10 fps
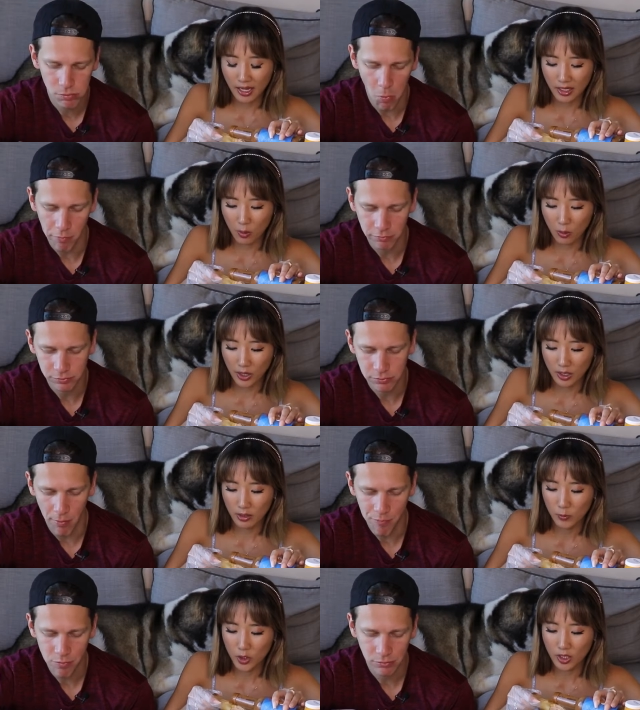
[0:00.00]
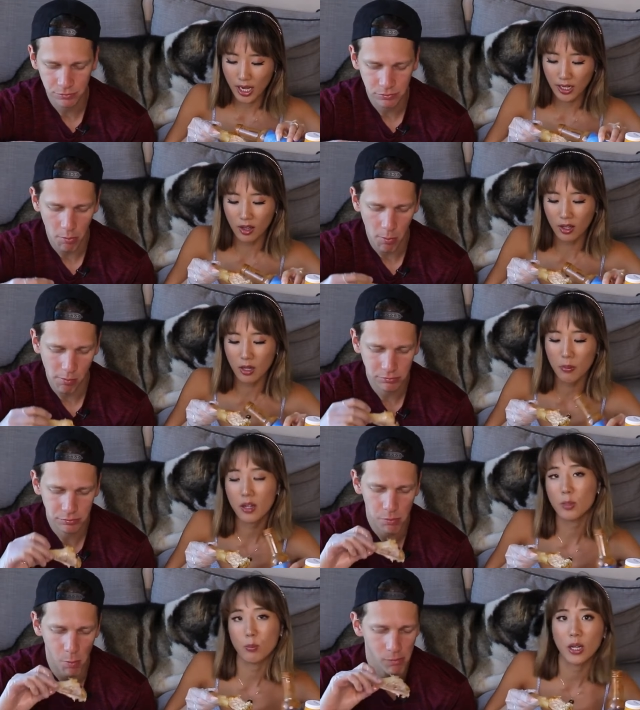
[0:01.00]
Speaker 1: any oil, just added a little bit of
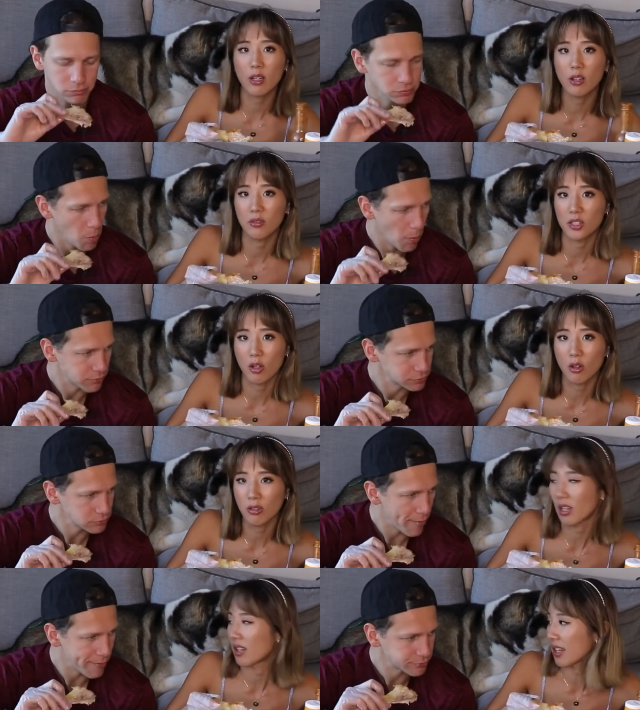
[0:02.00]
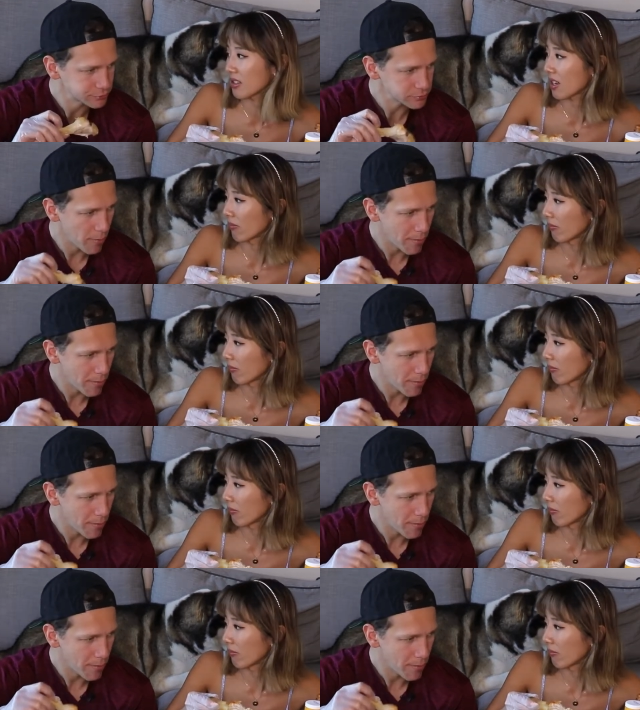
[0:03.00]
sprinkle of salt and that's it.